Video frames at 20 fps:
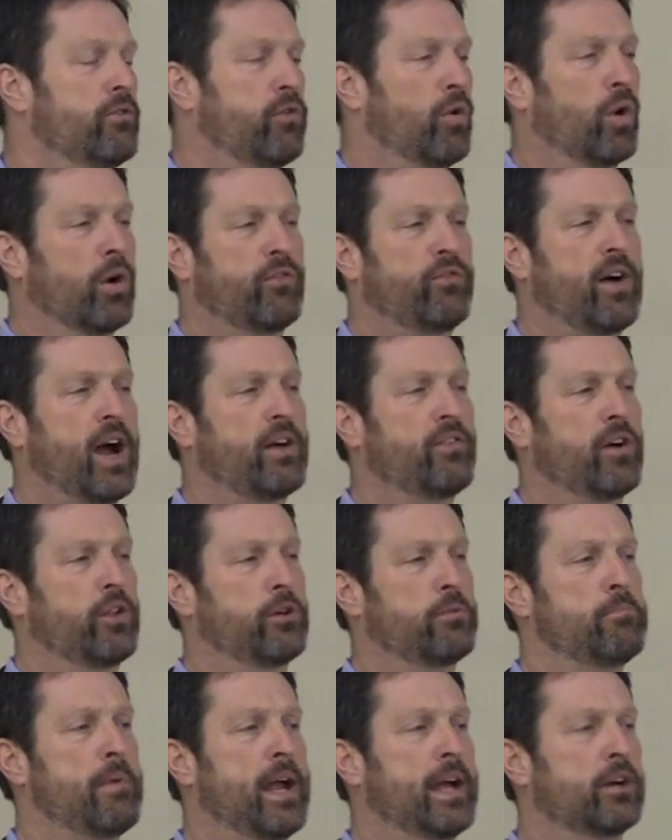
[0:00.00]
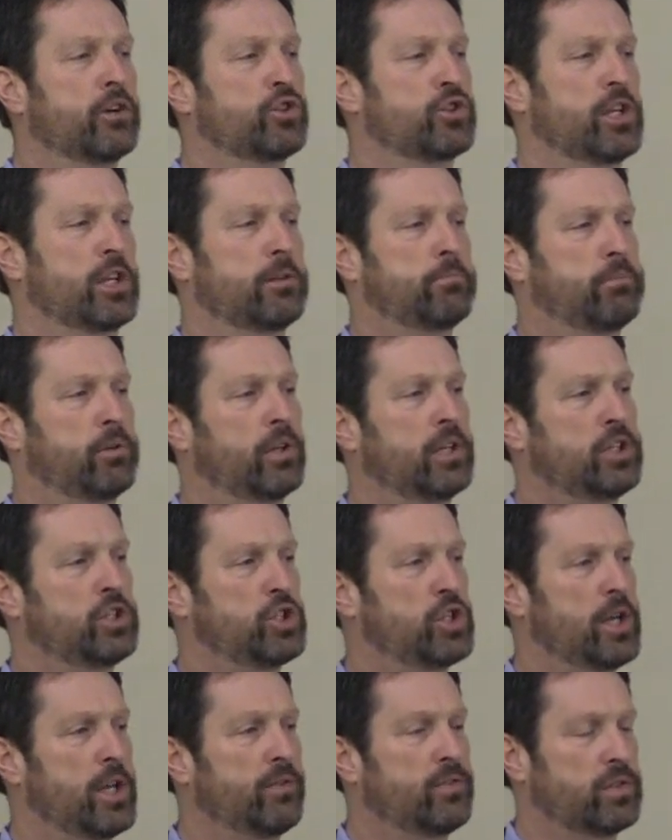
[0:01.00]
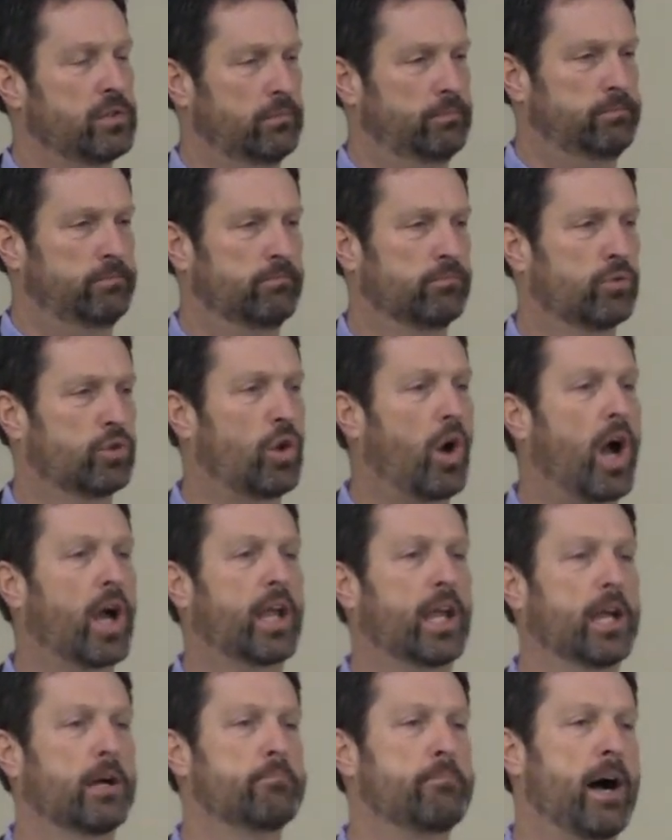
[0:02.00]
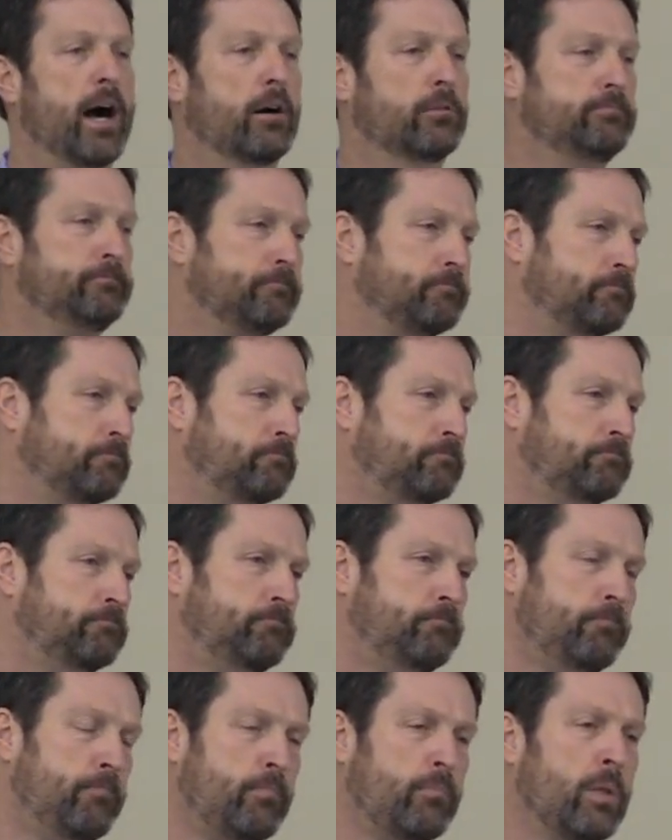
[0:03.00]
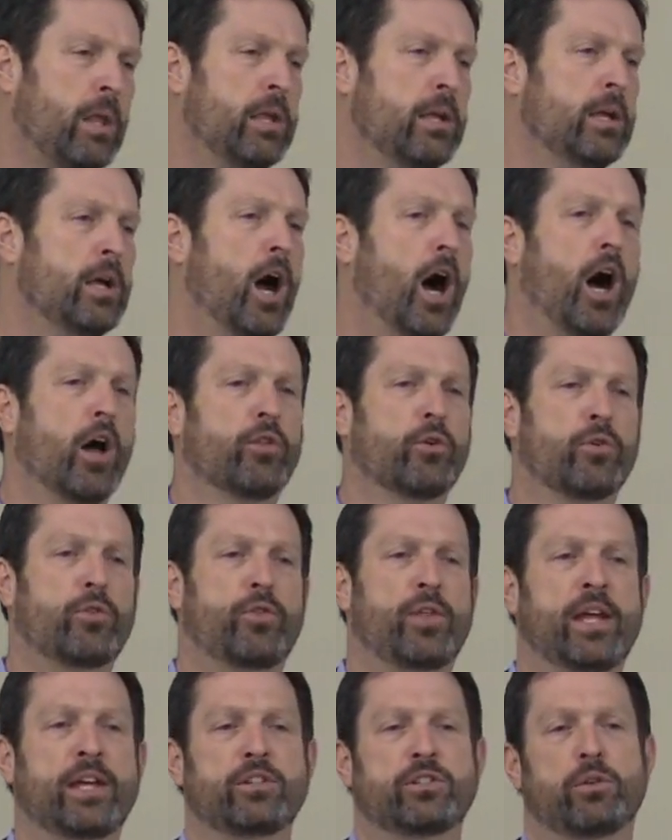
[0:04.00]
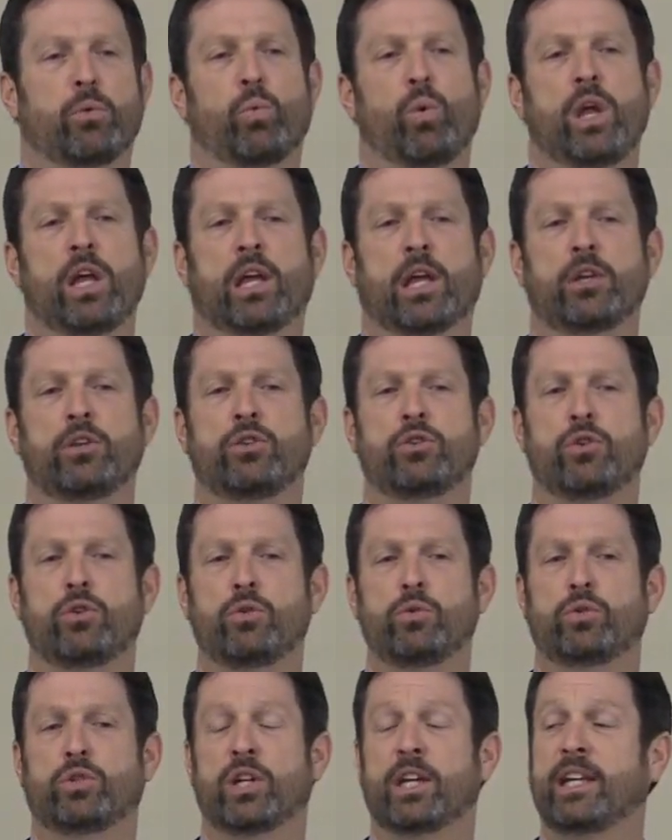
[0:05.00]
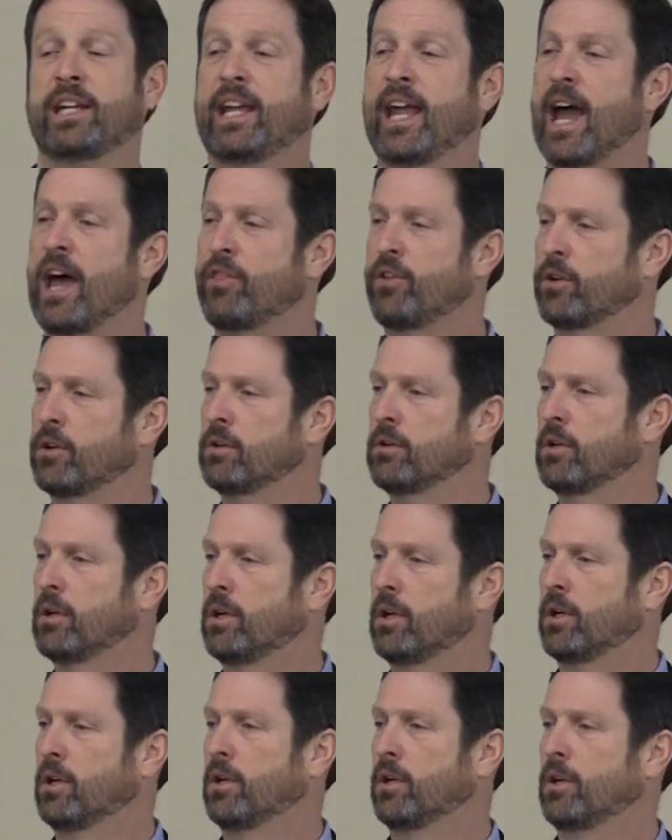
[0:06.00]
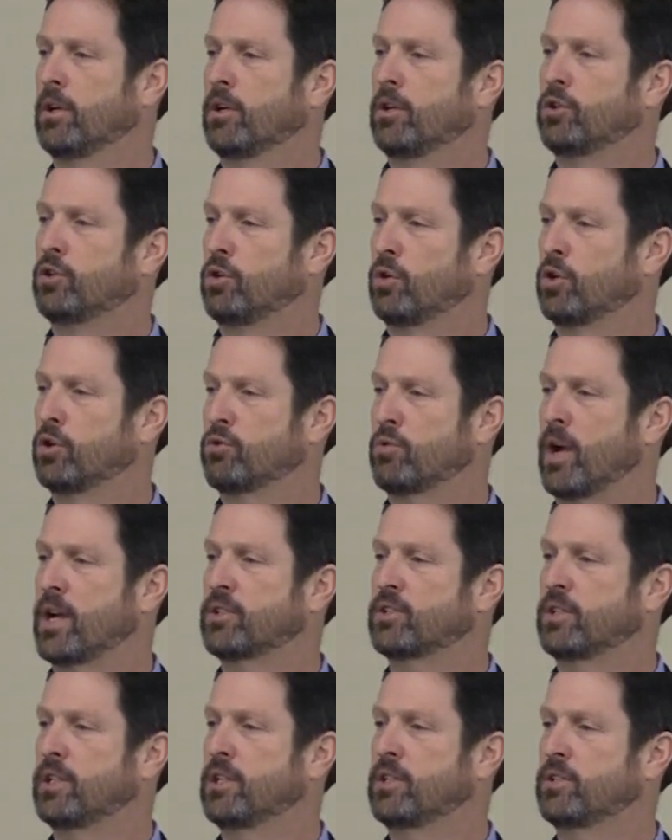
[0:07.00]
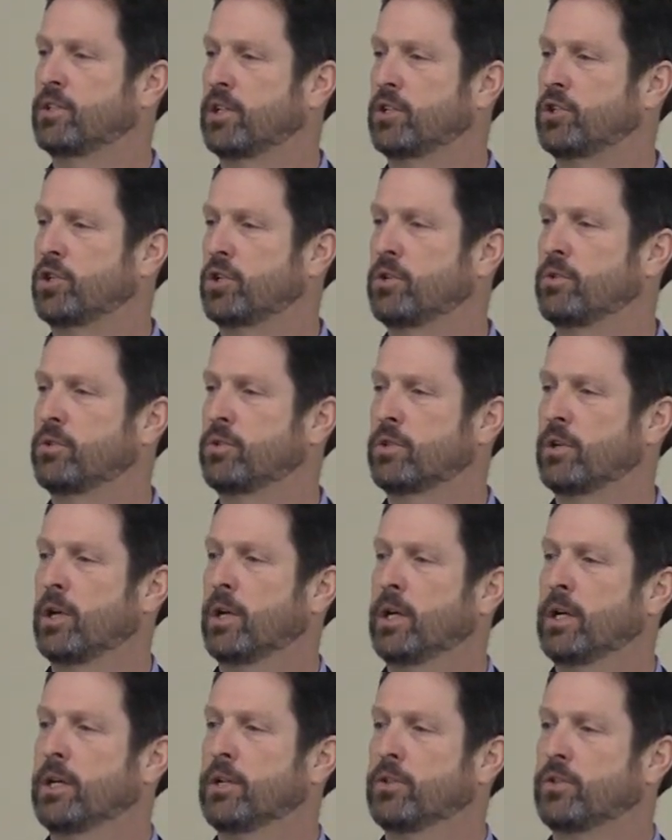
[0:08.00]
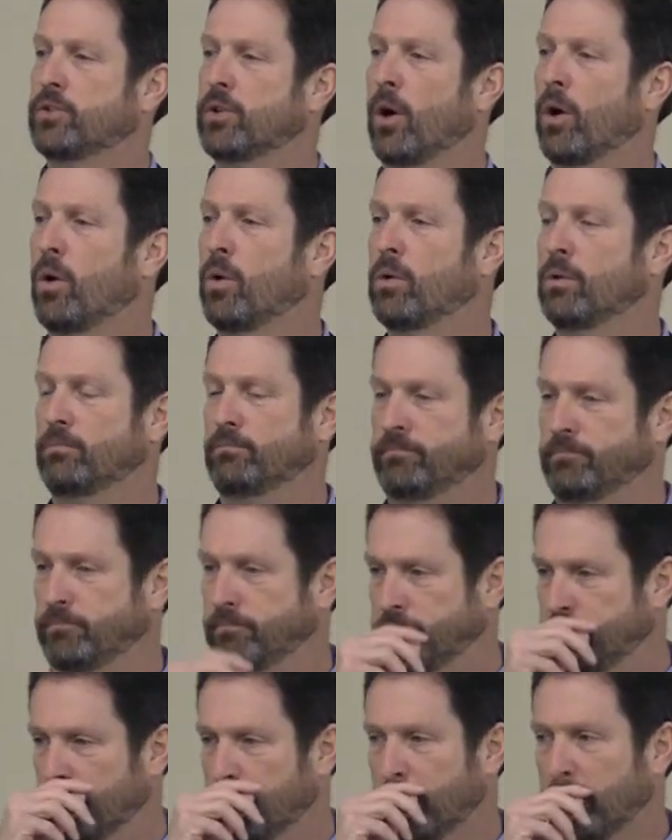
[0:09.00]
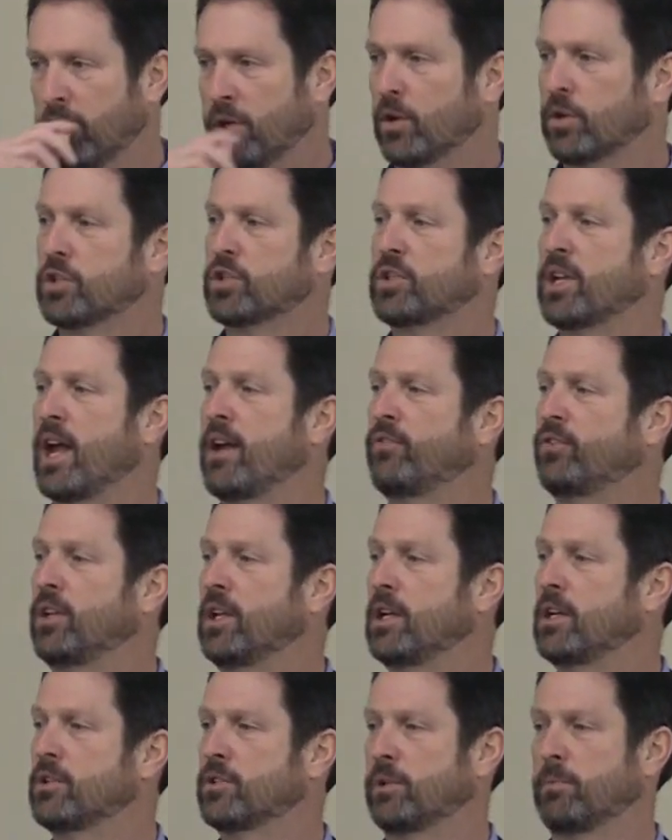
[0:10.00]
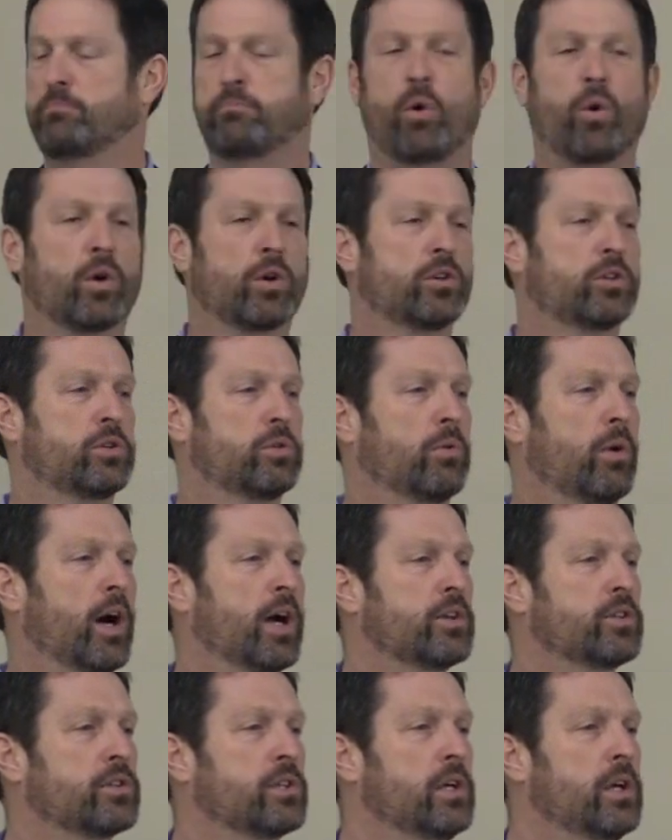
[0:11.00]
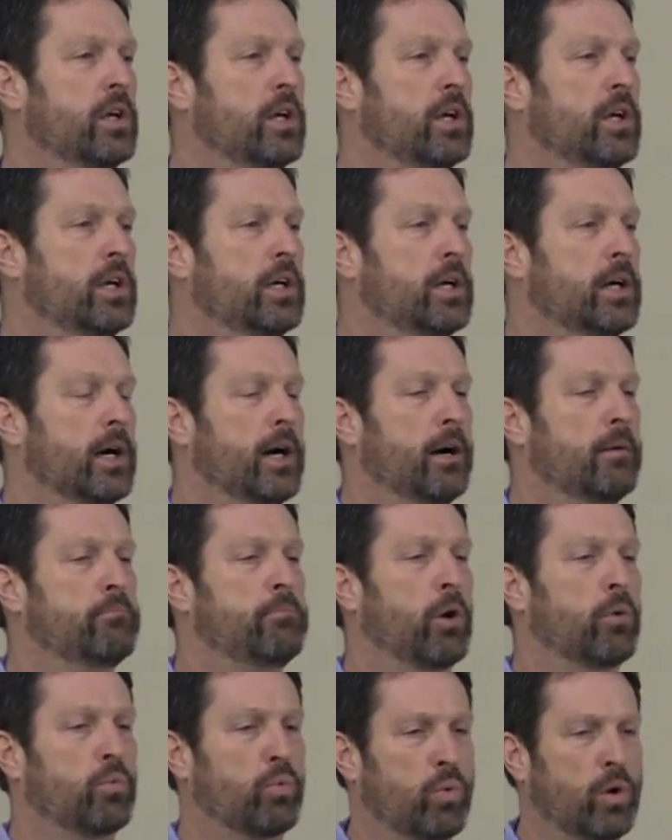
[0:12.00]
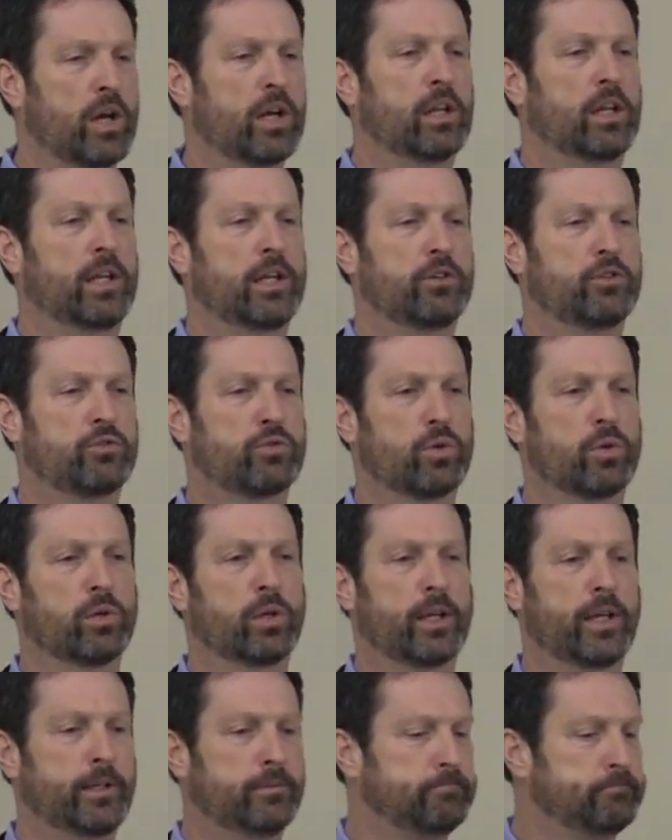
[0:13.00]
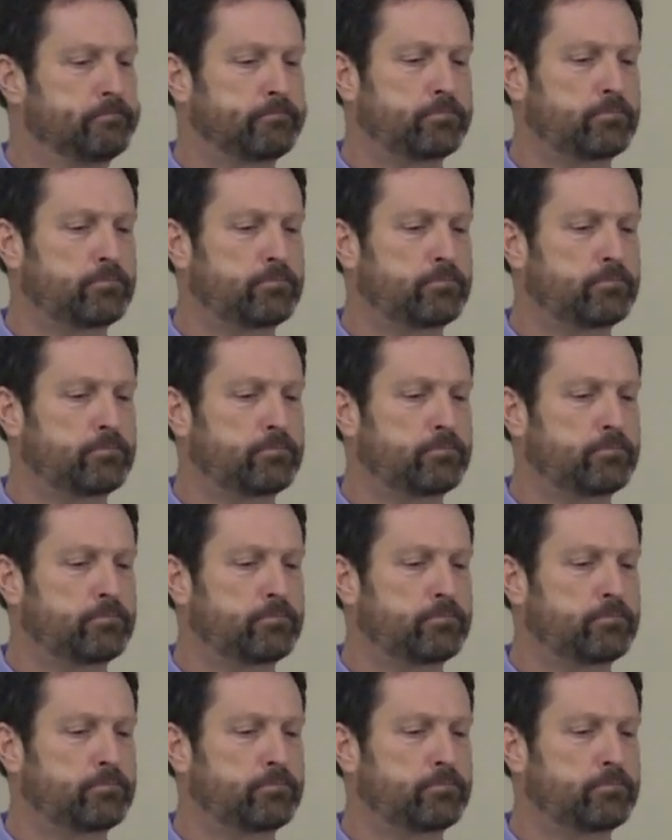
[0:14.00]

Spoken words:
or 5 other mayors and the police chiefs talking about other things that we can do together to address these issues. So your safety is important to us, but really and truly,